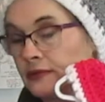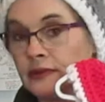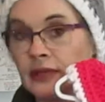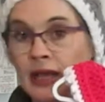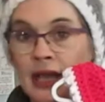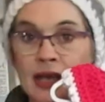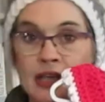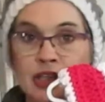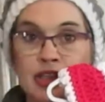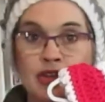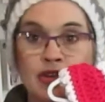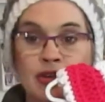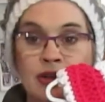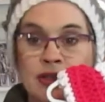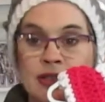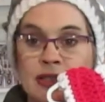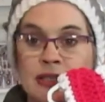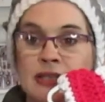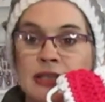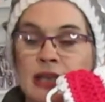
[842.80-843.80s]
As you
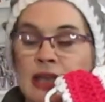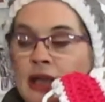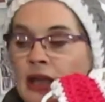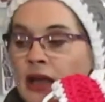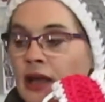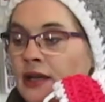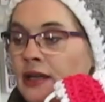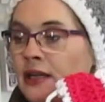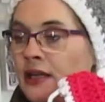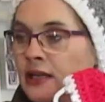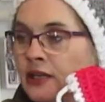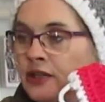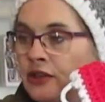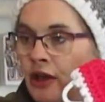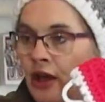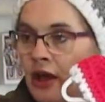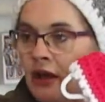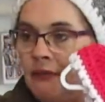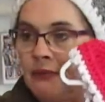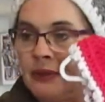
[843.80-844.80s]
can see, honey, can
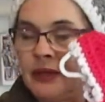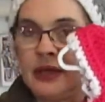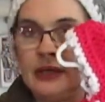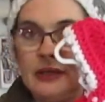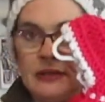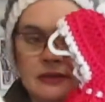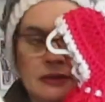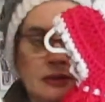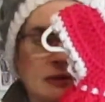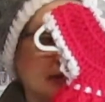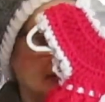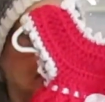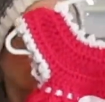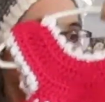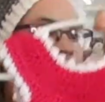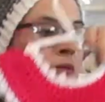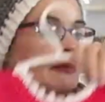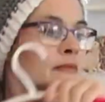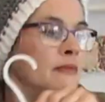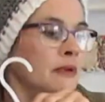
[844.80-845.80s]
you help me?
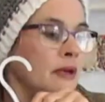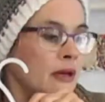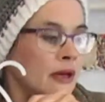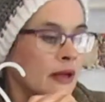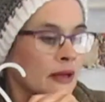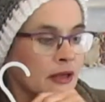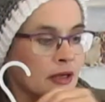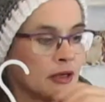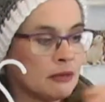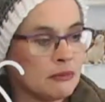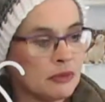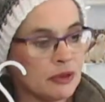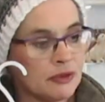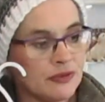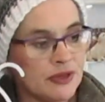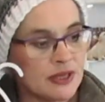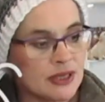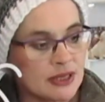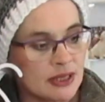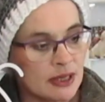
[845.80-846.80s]
I'm gonna
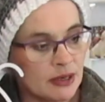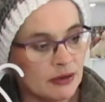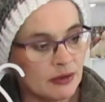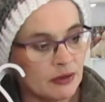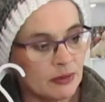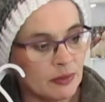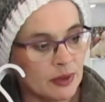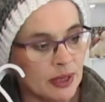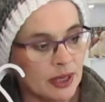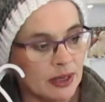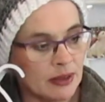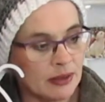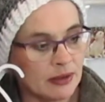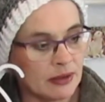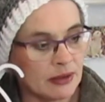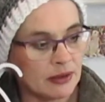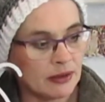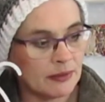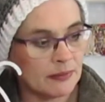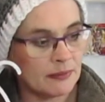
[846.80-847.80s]
move this out of the way
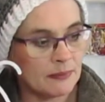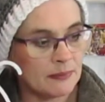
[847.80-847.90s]
here.